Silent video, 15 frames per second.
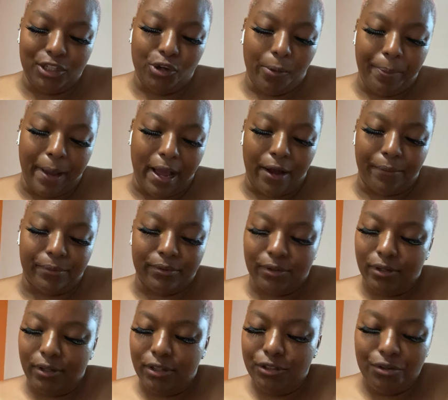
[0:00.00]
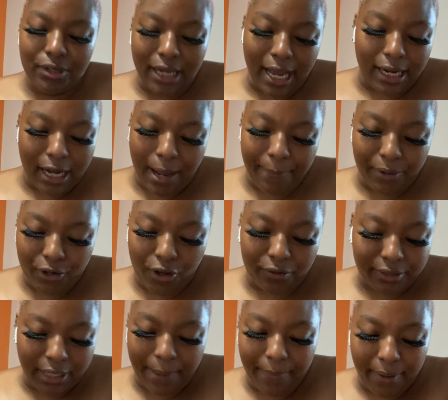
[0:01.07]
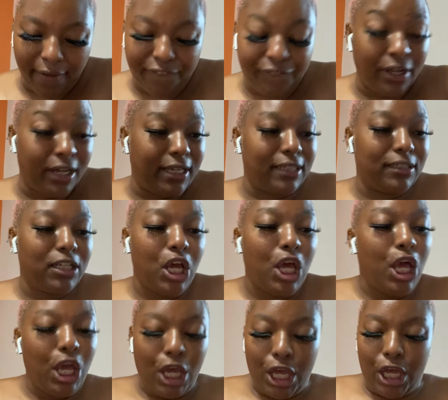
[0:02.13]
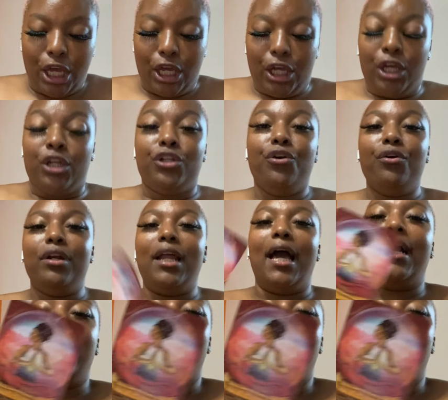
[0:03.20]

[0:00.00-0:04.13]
in your power. You are not coming off that motherfucking. You are not